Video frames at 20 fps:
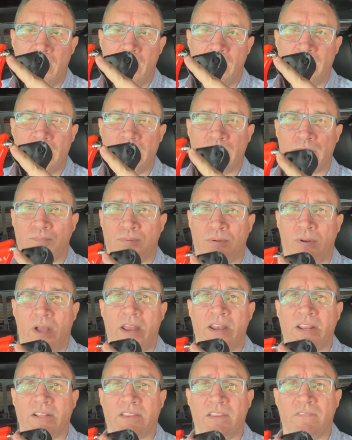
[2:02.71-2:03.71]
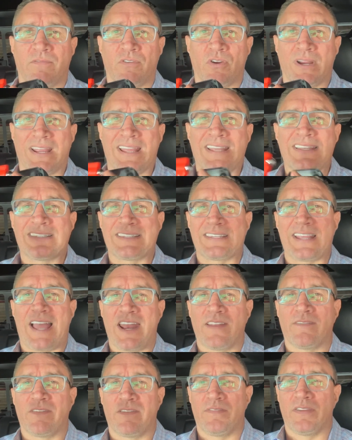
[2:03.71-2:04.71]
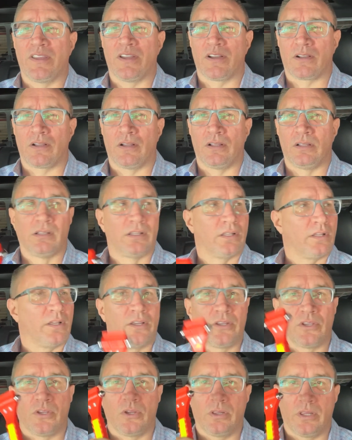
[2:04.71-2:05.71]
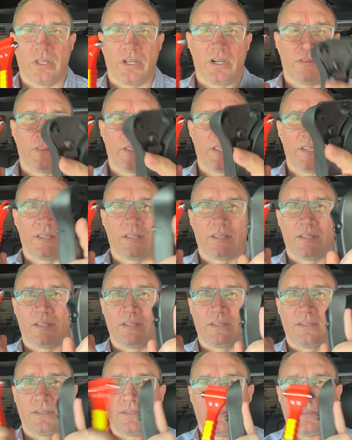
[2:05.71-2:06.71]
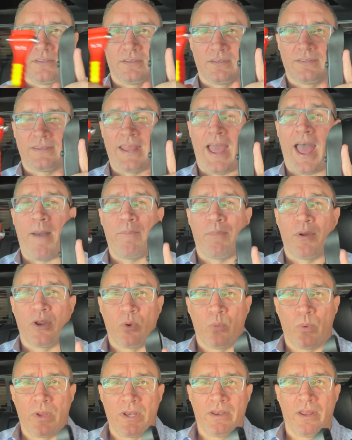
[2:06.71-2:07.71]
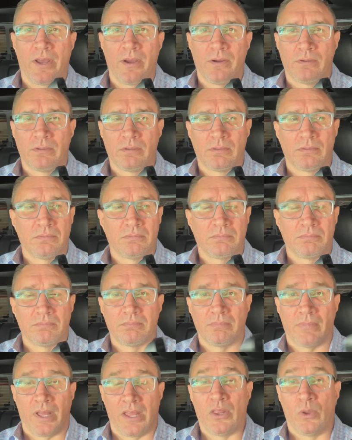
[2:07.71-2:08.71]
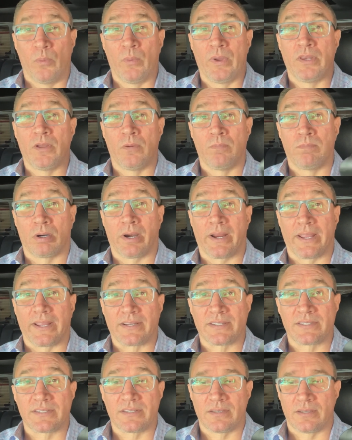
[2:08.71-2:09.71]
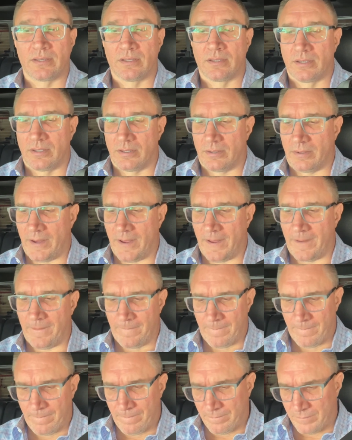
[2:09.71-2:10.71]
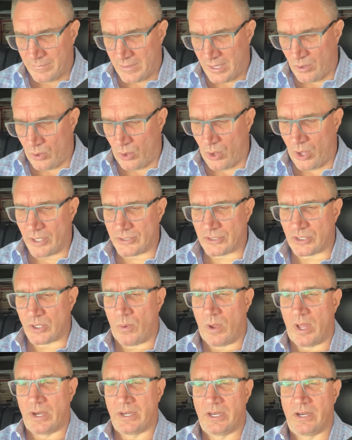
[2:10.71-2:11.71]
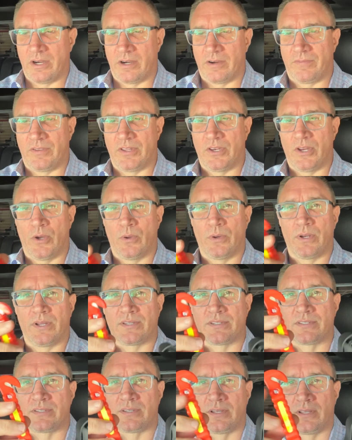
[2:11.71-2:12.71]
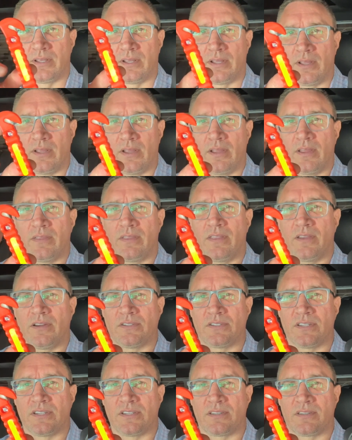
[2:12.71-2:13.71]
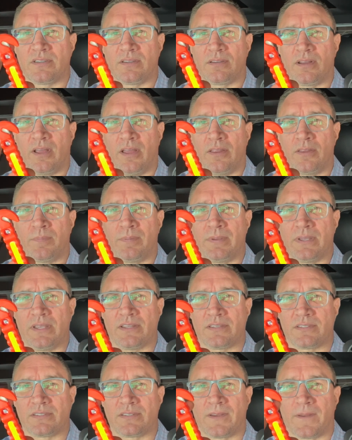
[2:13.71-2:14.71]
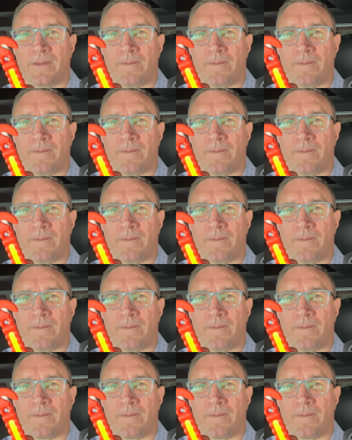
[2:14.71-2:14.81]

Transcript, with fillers: This product, if you're inside of a vehicle, you literally tap on a window and the window breaks, right? Now also on here, if you notice, there's this other piece.